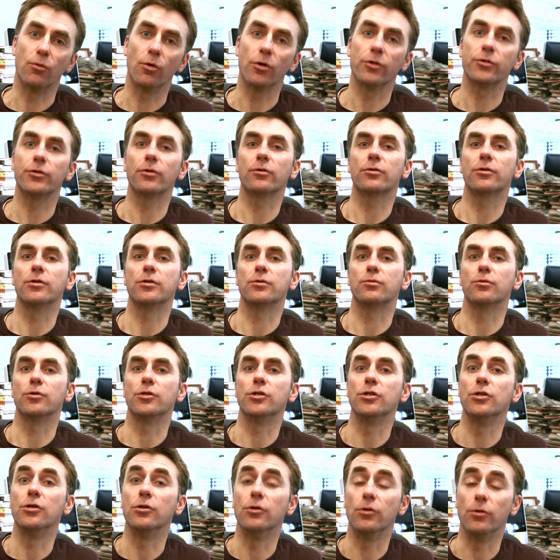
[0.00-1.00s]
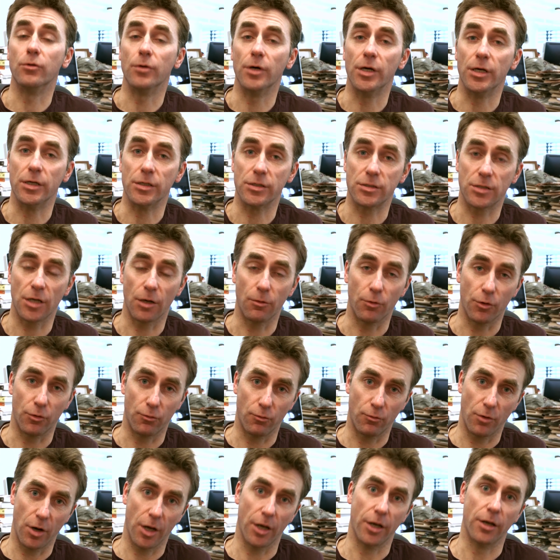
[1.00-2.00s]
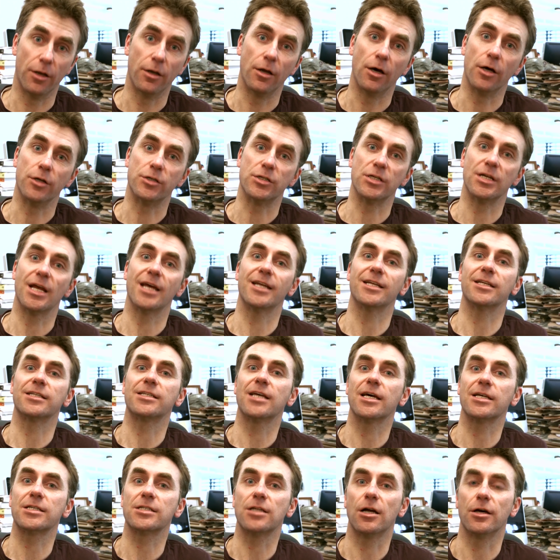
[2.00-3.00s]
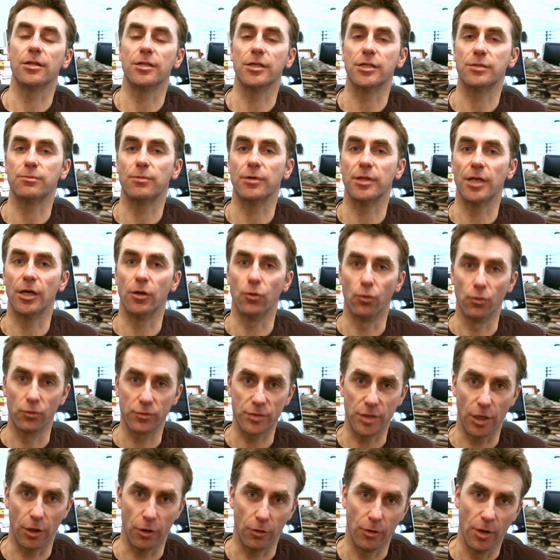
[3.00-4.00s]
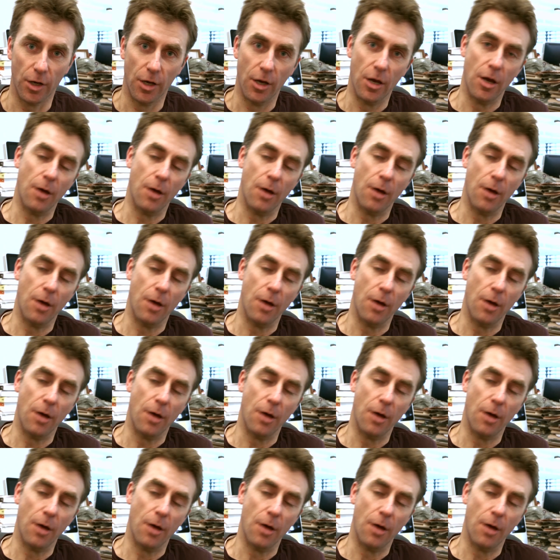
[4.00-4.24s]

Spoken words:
What doctors would do is they would run a genetic test like this, but then also